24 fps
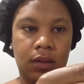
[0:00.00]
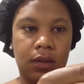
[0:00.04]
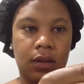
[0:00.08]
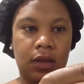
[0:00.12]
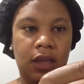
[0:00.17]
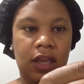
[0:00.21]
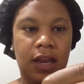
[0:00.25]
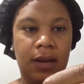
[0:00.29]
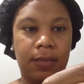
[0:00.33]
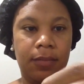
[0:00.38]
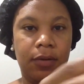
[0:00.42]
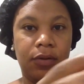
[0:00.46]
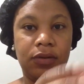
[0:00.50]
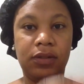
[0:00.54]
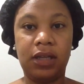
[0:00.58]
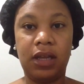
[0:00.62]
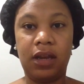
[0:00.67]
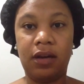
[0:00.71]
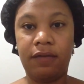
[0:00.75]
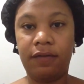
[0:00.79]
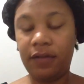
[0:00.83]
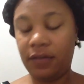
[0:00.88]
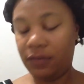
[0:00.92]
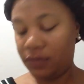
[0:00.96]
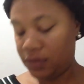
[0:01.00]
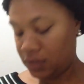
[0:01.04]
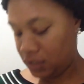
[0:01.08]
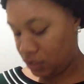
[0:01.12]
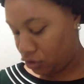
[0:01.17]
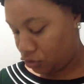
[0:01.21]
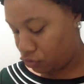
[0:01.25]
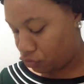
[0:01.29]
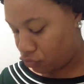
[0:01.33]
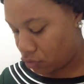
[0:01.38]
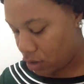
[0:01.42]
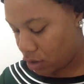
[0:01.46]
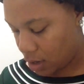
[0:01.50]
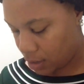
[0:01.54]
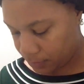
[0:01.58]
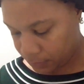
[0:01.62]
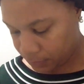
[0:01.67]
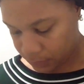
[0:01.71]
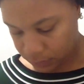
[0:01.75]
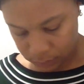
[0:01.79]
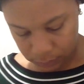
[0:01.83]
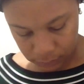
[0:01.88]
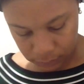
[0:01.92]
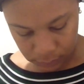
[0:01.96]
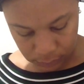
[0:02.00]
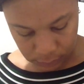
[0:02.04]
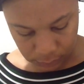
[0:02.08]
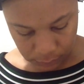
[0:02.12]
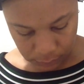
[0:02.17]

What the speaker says: Again, about 10, 15 drops.